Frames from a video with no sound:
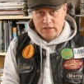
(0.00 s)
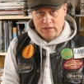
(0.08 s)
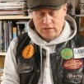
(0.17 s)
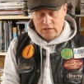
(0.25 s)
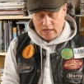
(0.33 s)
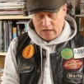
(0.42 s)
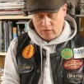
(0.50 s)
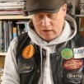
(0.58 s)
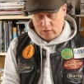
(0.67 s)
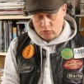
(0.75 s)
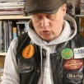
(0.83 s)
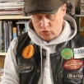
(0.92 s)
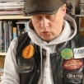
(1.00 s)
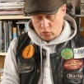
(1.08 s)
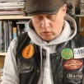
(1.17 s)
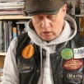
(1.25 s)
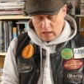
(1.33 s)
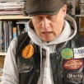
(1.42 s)
didn't tear out at all
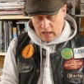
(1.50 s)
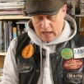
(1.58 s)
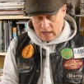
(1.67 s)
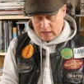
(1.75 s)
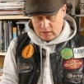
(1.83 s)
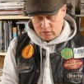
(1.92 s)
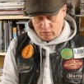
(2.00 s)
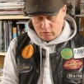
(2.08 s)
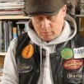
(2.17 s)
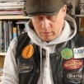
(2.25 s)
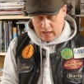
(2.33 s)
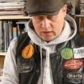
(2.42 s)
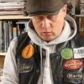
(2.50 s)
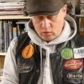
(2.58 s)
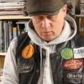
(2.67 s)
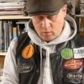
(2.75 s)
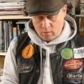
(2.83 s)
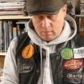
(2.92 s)
and the back
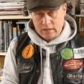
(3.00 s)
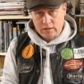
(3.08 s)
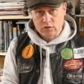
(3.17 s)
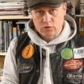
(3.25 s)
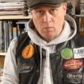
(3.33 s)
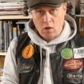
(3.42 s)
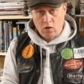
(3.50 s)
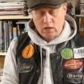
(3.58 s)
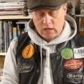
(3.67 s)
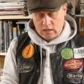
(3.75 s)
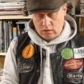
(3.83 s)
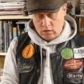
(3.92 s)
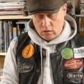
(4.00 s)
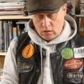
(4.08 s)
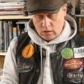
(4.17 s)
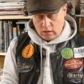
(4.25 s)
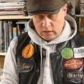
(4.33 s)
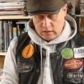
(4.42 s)
with my maker's marking
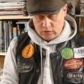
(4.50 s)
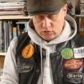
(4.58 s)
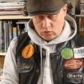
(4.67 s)
is